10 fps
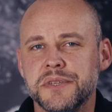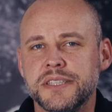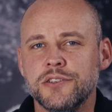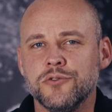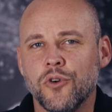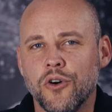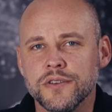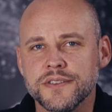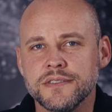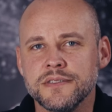With the
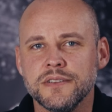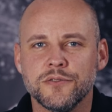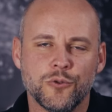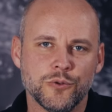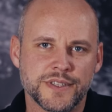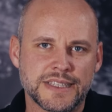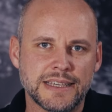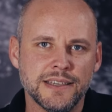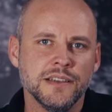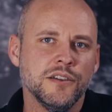tones rose,
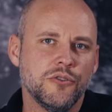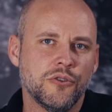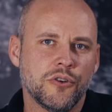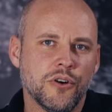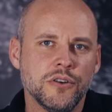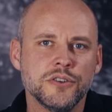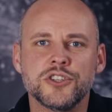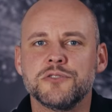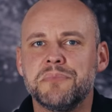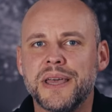orange pink,
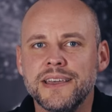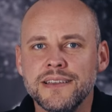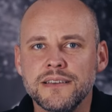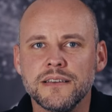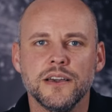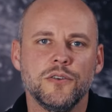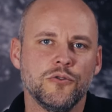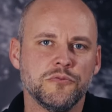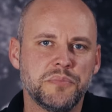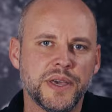and pink, a
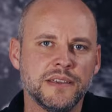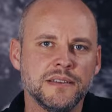wide